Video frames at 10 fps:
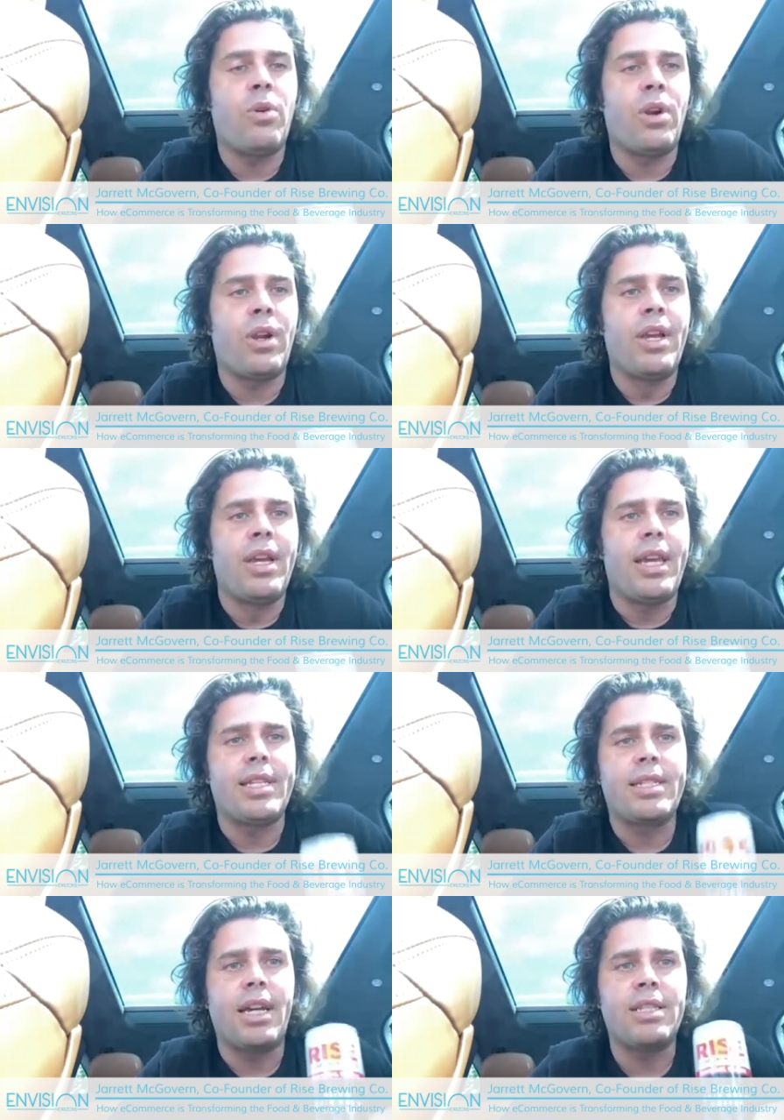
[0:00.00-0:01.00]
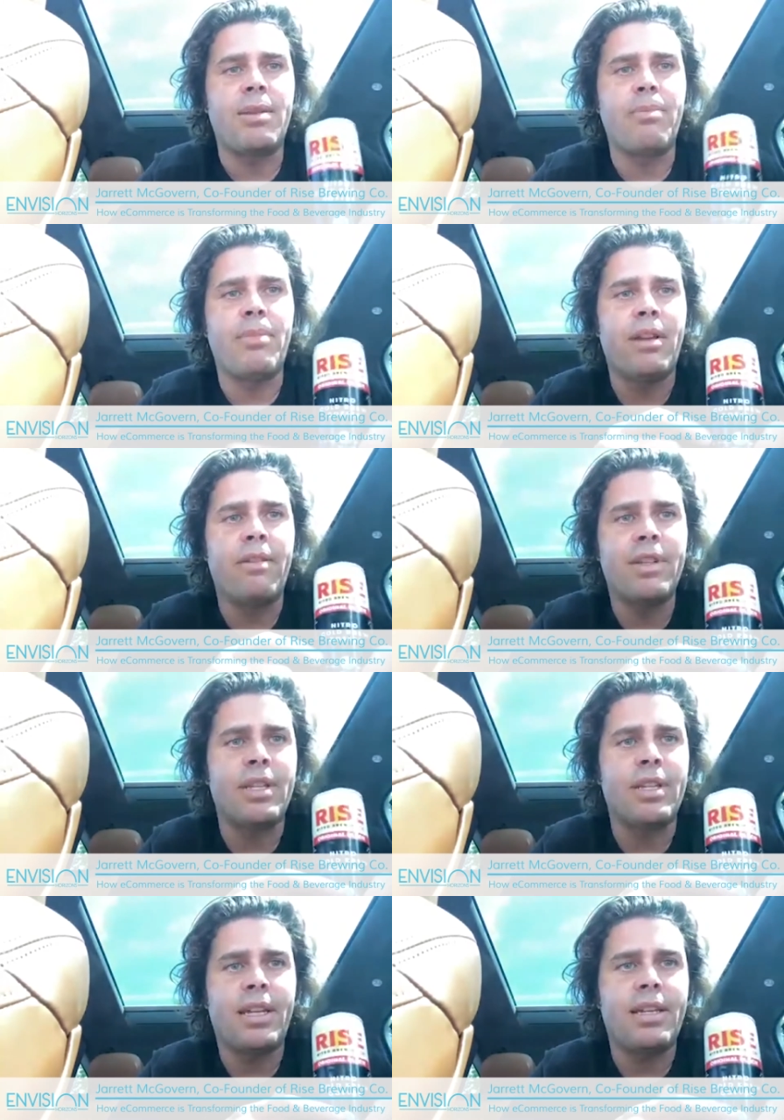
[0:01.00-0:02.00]
or it's got some benefits
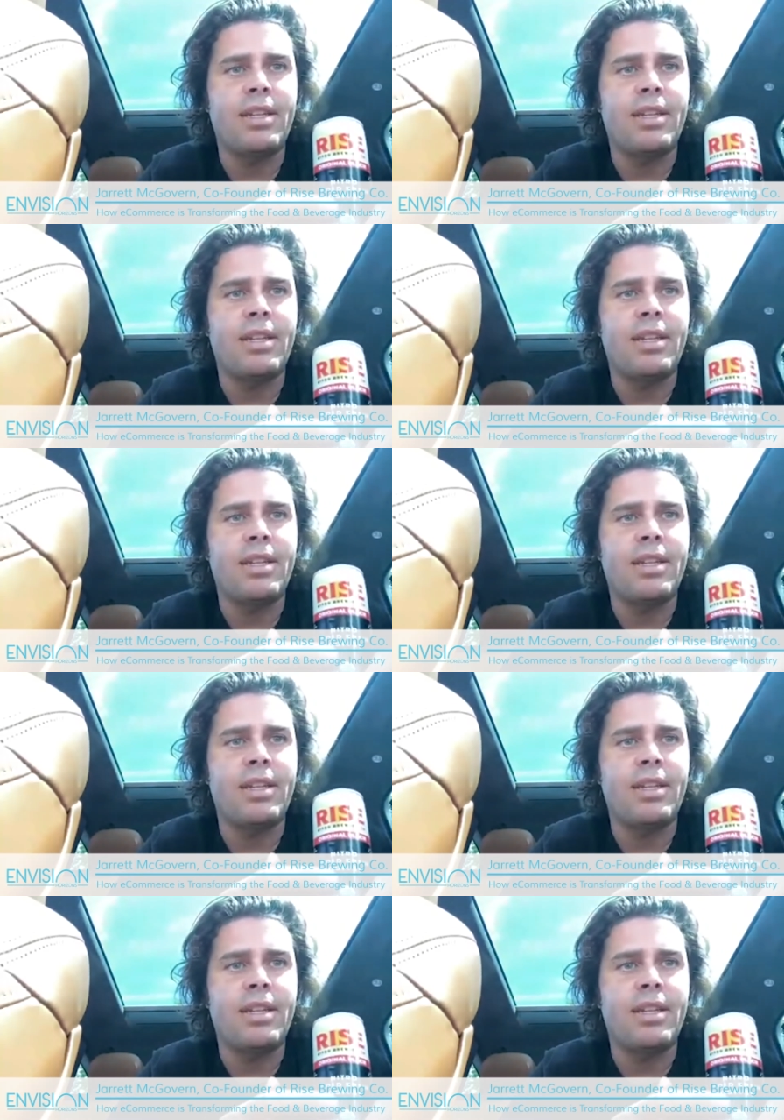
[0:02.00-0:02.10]
like